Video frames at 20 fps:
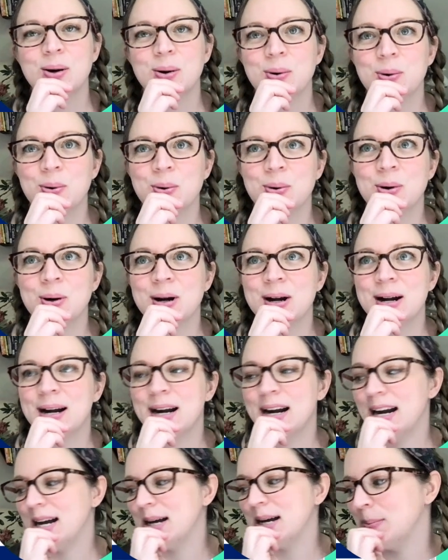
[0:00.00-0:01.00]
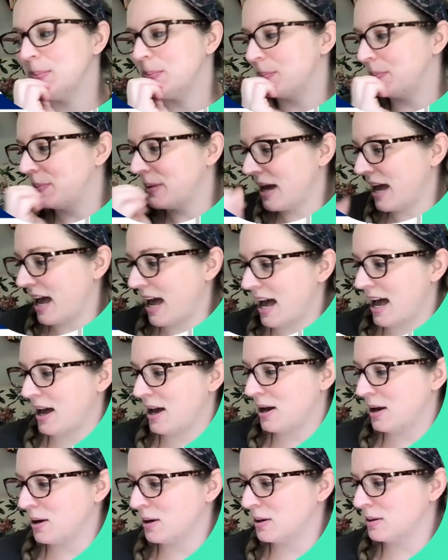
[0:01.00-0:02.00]
or
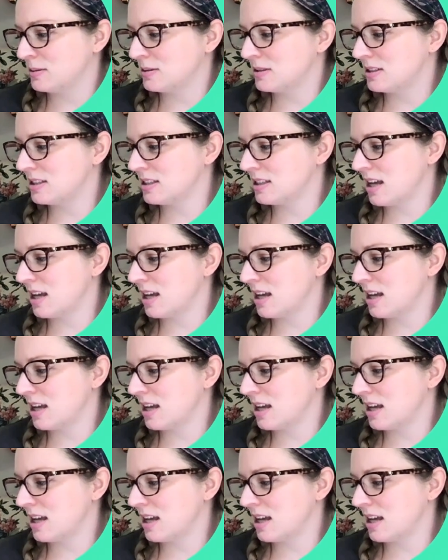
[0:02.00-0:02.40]
about